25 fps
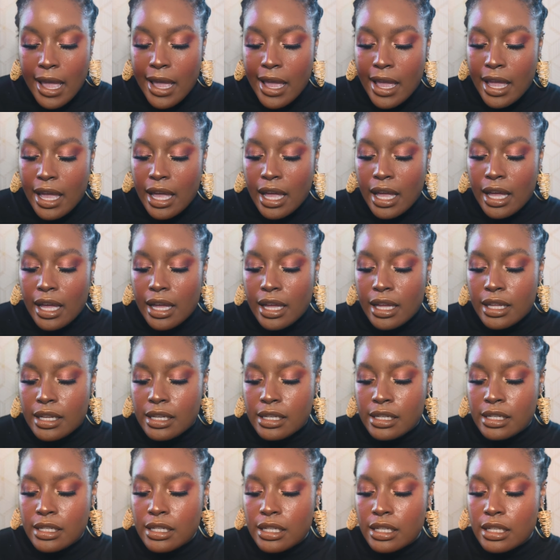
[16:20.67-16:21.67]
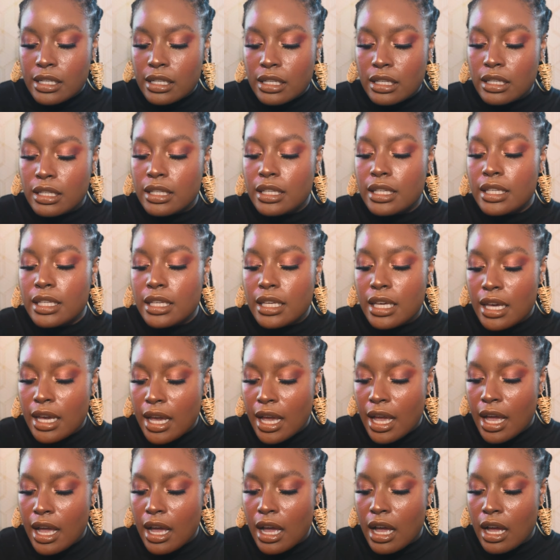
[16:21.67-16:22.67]
And
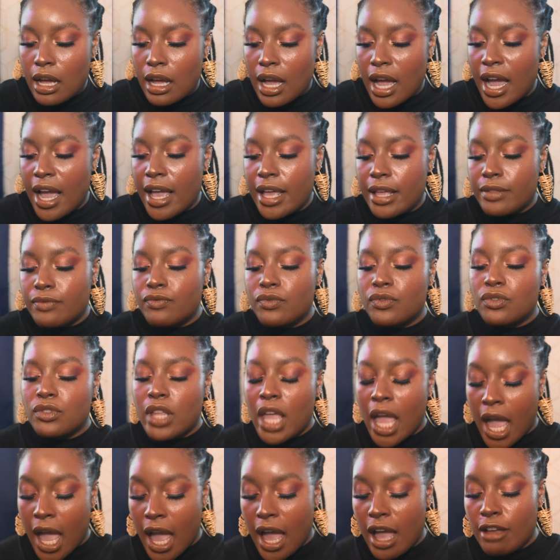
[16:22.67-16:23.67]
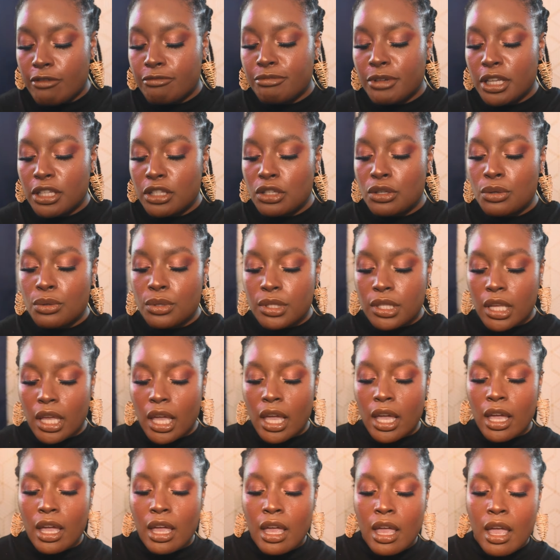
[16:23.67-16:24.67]
yeah, I have been
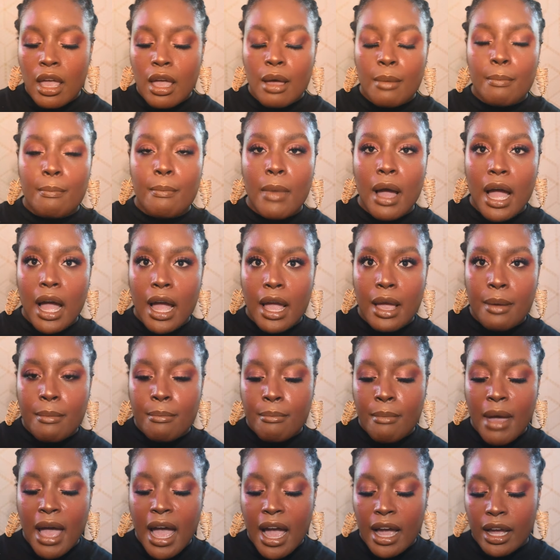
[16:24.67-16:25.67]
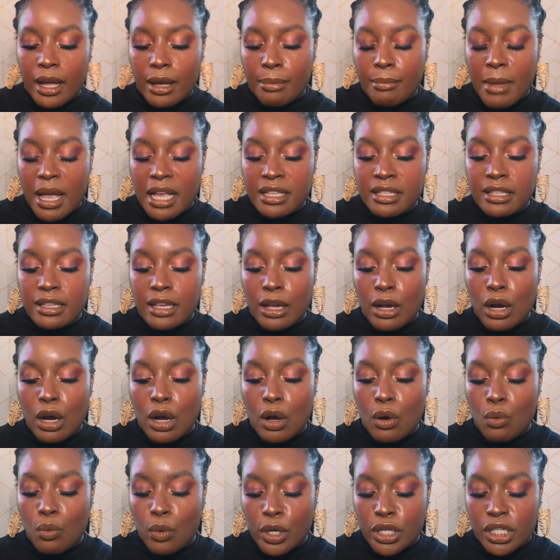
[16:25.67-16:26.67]
using my MAC
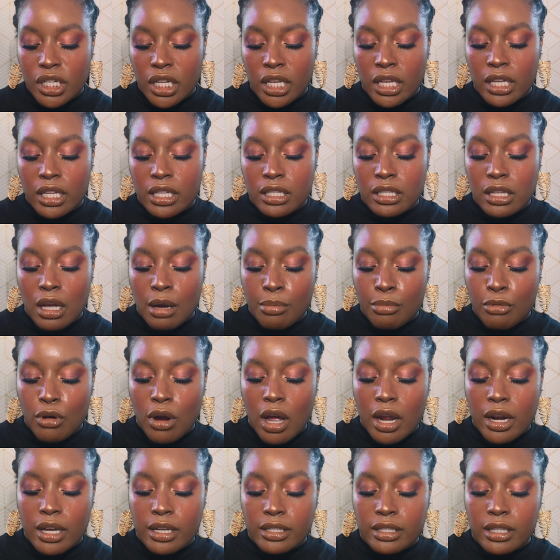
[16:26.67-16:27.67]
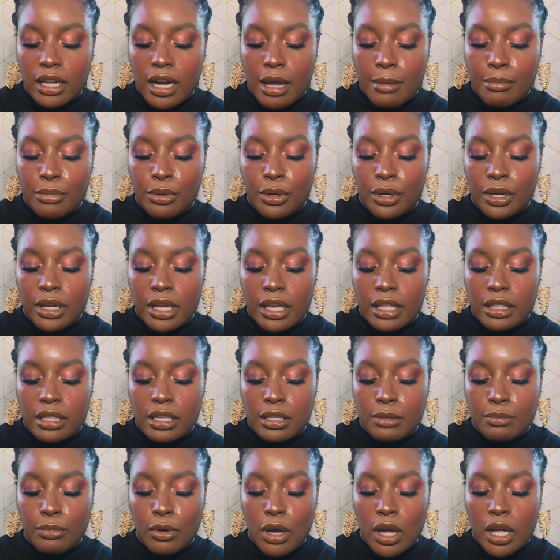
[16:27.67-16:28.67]
mascara, which is a product that I put
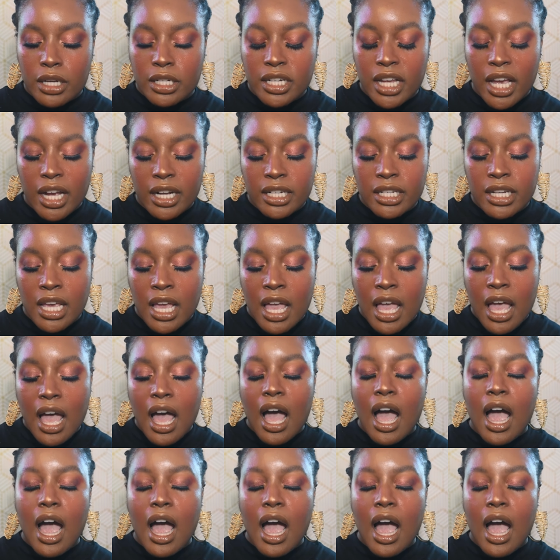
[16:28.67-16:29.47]
in this project.